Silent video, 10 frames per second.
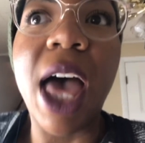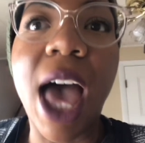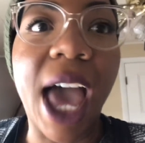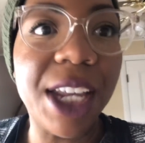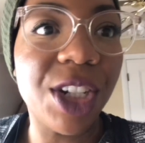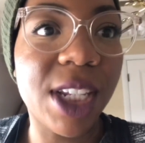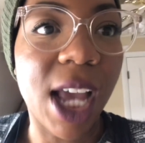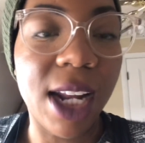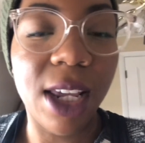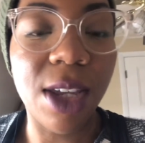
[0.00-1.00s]
I just
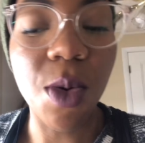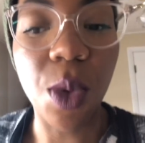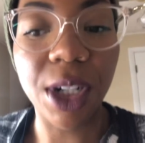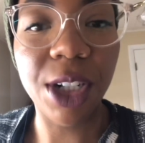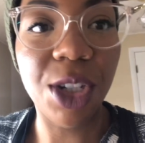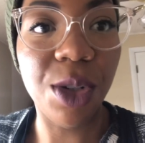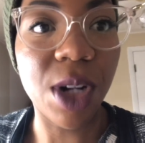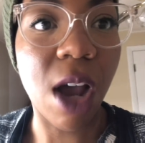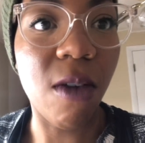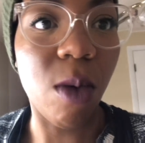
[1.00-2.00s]
kind of wanted to
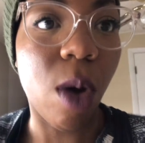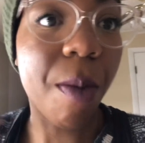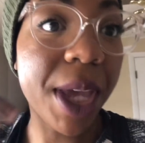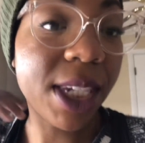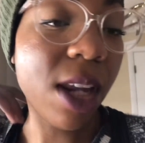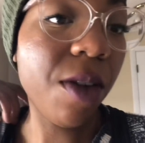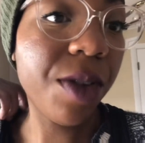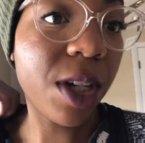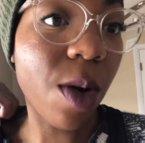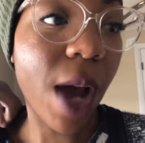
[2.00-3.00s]
not overwhelm myself,
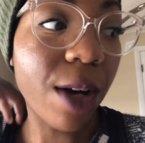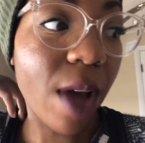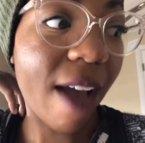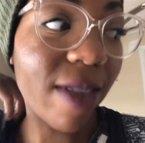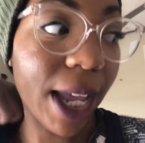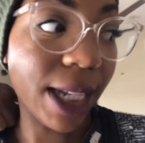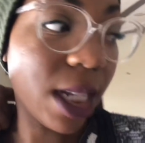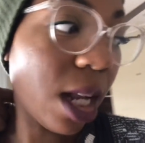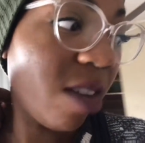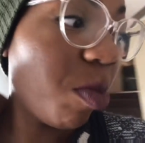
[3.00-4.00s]
so I don't have like a
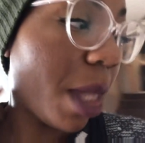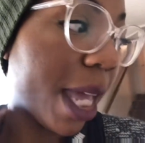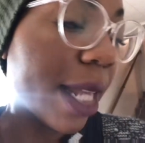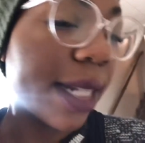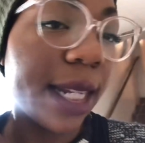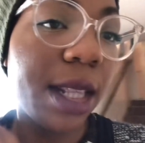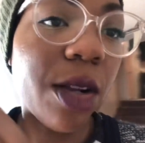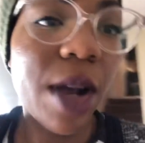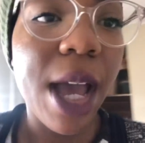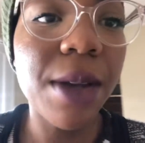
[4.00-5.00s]
ton of plants in the
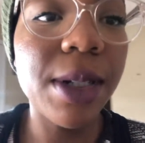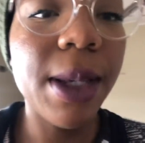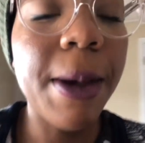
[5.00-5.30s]
ground.